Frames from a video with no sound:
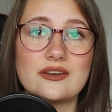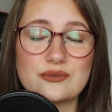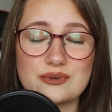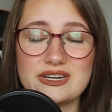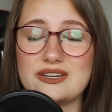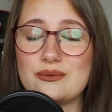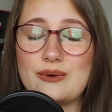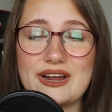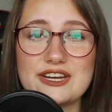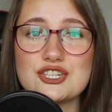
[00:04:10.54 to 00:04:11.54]
Really,
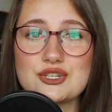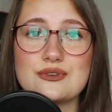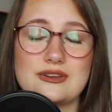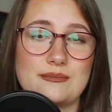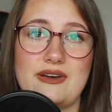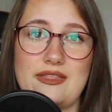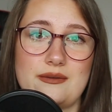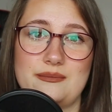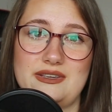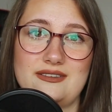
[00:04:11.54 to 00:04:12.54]
why should it
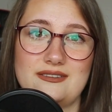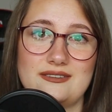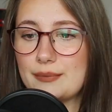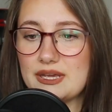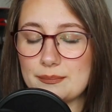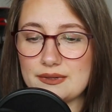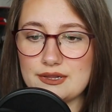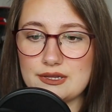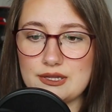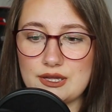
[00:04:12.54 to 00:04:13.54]
bother me?
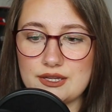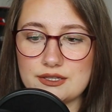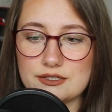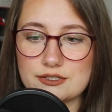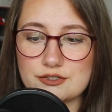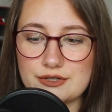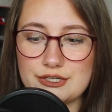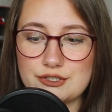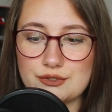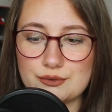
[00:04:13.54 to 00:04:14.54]
People
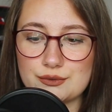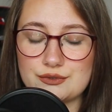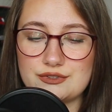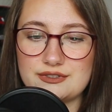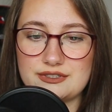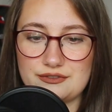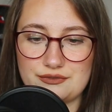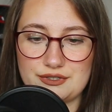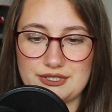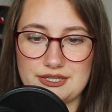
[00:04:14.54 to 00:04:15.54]
treat you
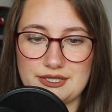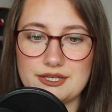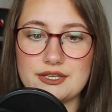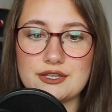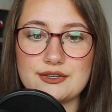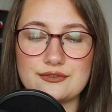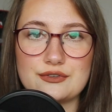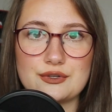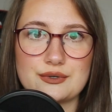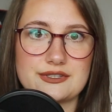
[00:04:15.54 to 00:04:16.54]
differently
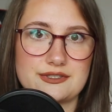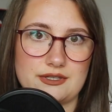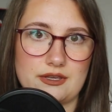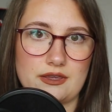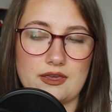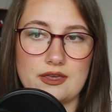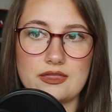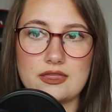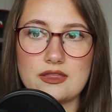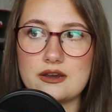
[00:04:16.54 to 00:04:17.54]
if you are sick,
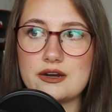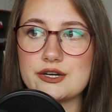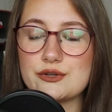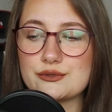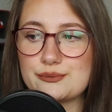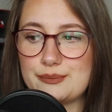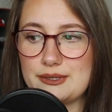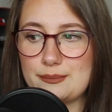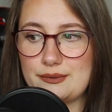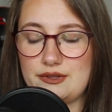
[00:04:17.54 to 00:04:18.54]
and there are those
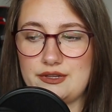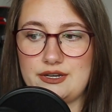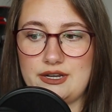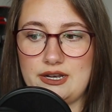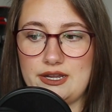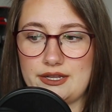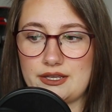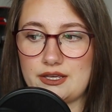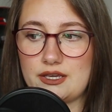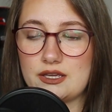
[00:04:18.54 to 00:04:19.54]
people that are
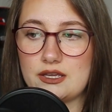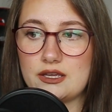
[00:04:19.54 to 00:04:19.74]
like